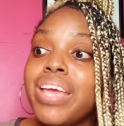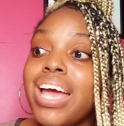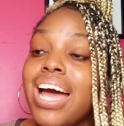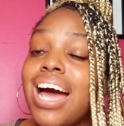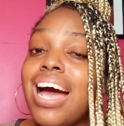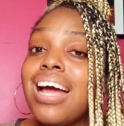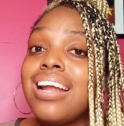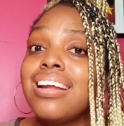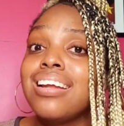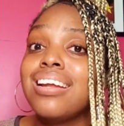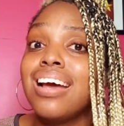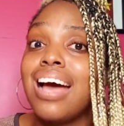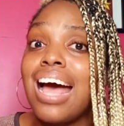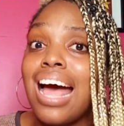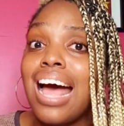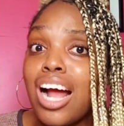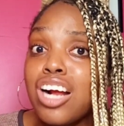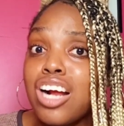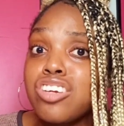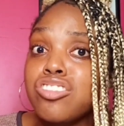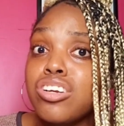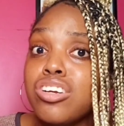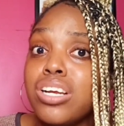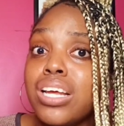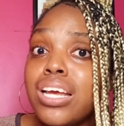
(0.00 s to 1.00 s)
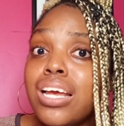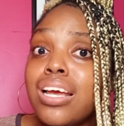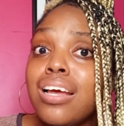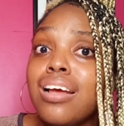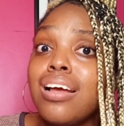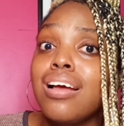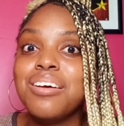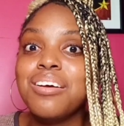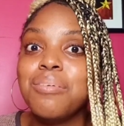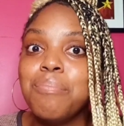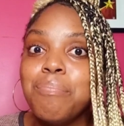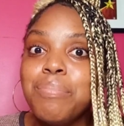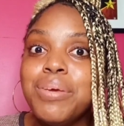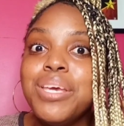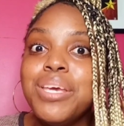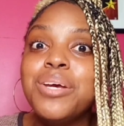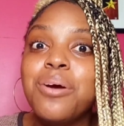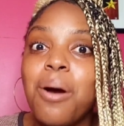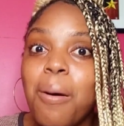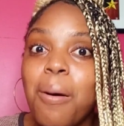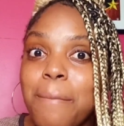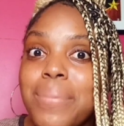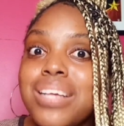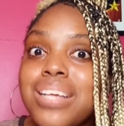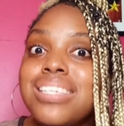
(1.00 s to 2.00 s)
And actually be
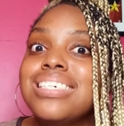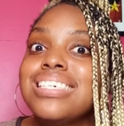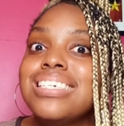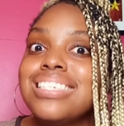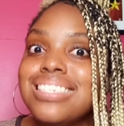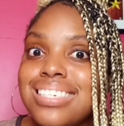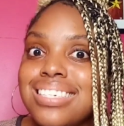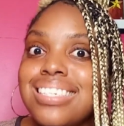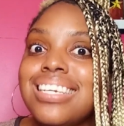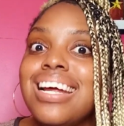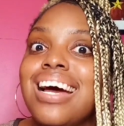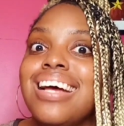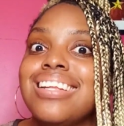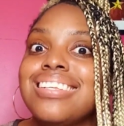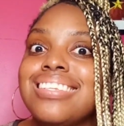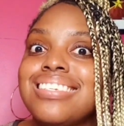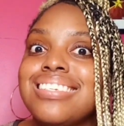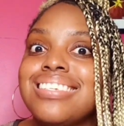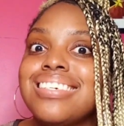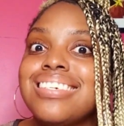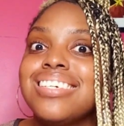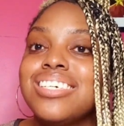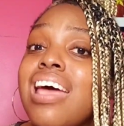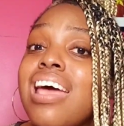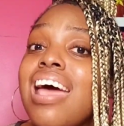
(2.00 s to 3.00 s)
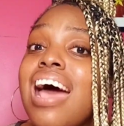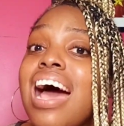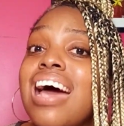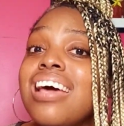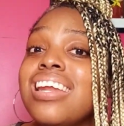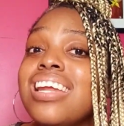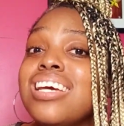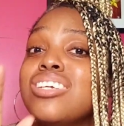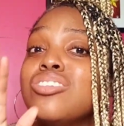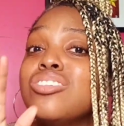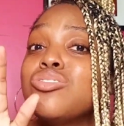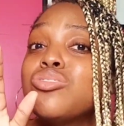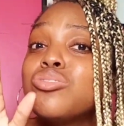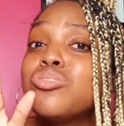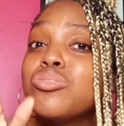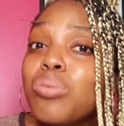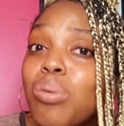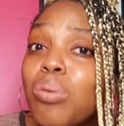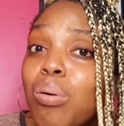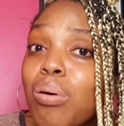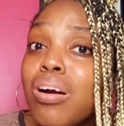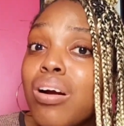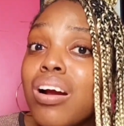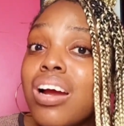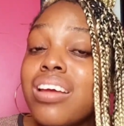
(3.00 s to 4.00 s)
committed to that. And
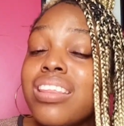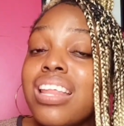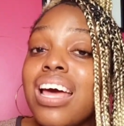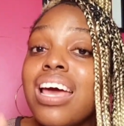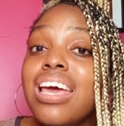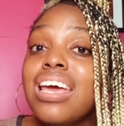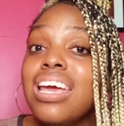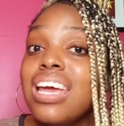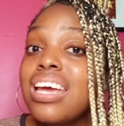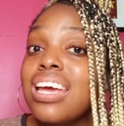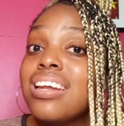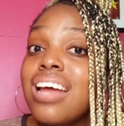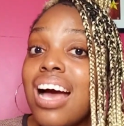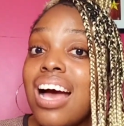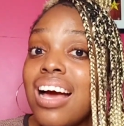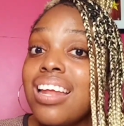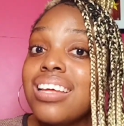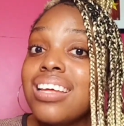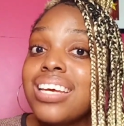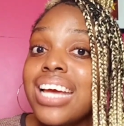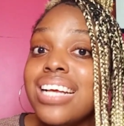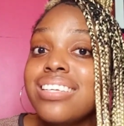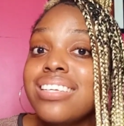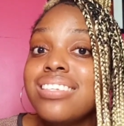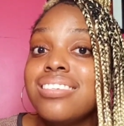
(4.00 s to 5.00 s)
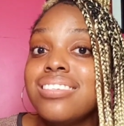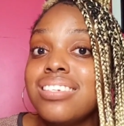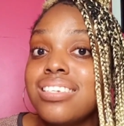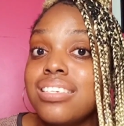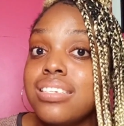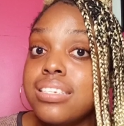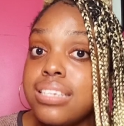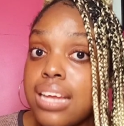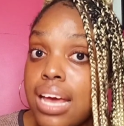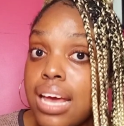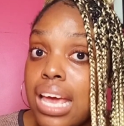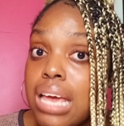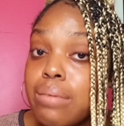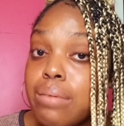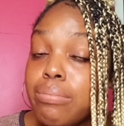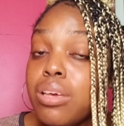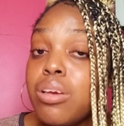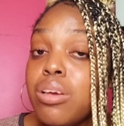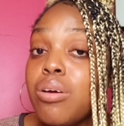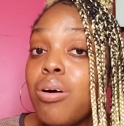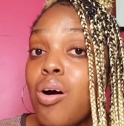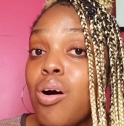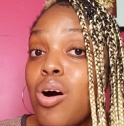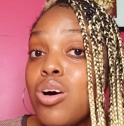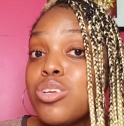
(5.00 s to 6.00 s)
ensure that in allocating this time, that
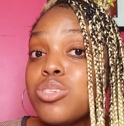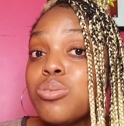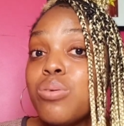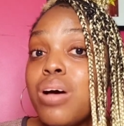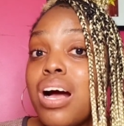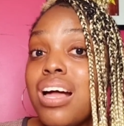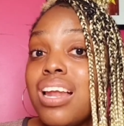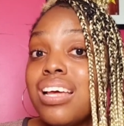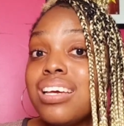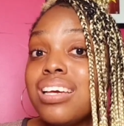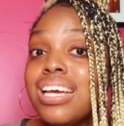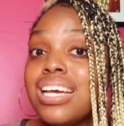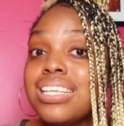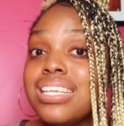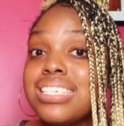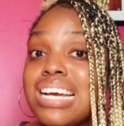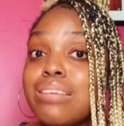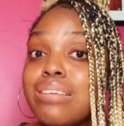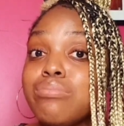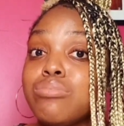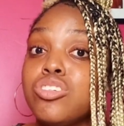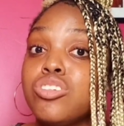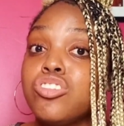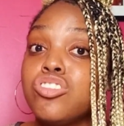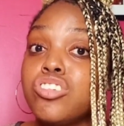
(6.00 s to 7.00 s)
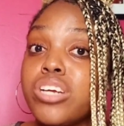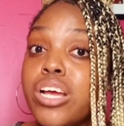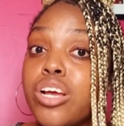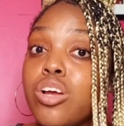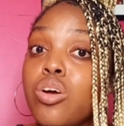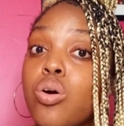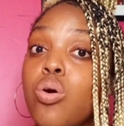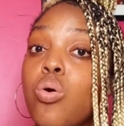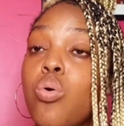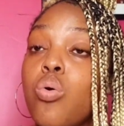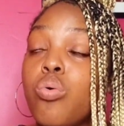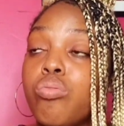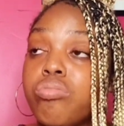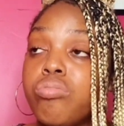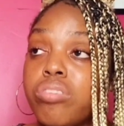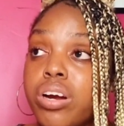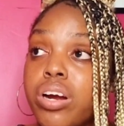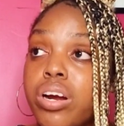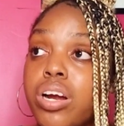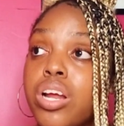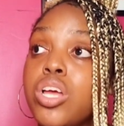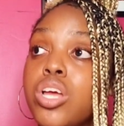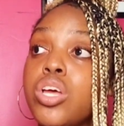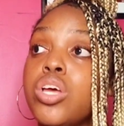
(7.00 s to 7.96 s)
you also allocate time to check over.